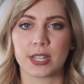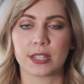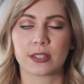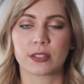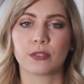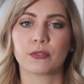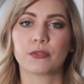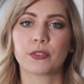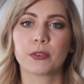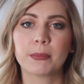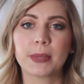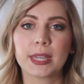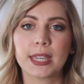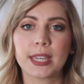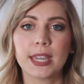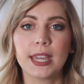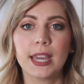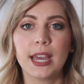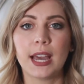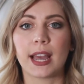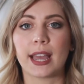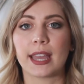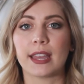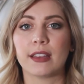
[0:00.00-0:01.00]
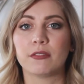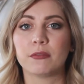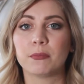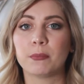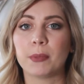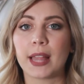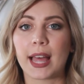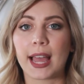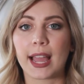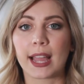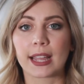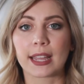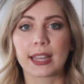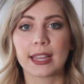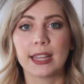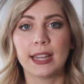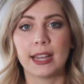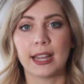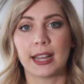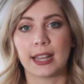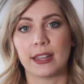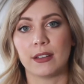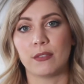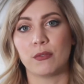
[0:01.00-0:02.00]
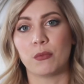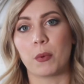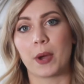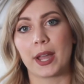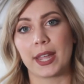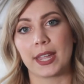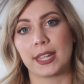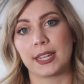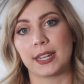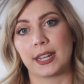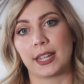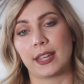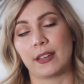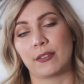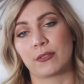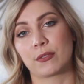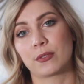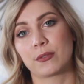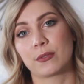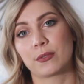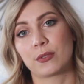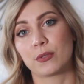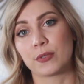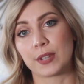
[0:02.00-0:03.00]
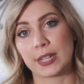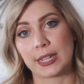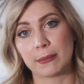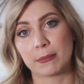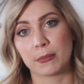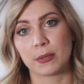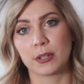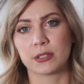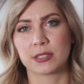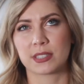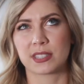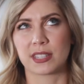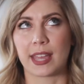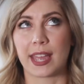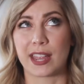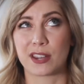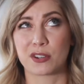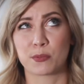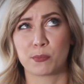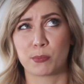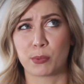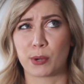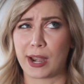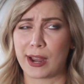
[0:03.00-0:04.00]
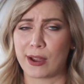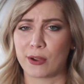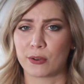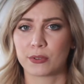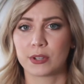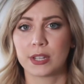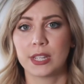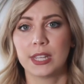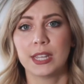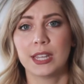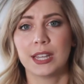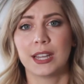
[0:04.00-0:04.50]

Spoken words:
So for me, I have black, I have white, and I have cream/brown.